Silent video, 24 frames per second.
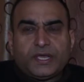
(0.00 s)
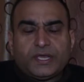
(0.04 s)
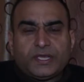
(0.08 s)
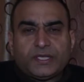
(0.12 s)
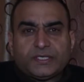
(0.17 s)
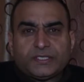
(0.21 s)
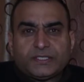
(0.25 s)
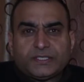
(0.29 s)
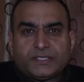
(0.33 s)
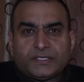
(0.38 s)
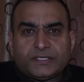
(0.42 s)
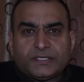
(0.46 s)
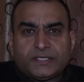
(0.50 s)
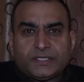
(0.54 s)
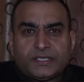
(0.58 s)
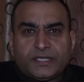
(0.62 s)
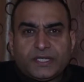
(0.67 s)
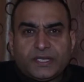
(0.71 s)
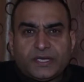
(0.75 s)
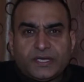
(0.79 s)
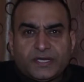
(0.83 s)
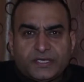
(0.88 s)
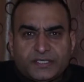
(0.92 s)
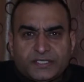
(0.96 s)
is
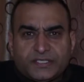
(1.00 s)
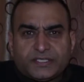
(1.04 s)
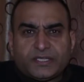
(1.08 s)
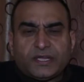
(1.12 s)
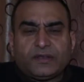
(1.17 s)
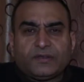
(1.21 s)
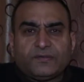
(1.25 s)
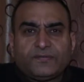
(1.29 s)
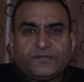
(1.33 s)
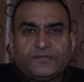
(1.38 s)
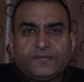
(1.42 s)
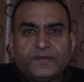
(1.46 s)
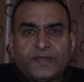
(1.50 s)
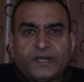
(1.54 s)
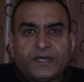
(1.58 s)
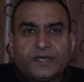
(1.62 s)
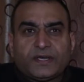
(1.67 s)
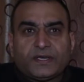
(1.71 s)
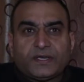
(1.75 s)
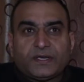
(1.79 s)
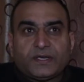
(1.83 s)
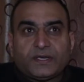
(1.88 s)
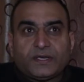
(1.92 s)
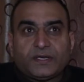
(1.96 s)
in itself
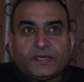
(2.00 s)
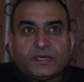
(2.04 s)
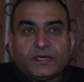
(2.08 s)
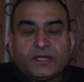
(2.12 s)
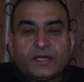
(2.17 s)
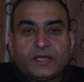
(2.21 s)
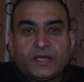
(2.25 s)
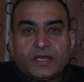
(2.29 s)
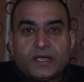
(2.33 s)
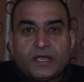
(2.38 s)
an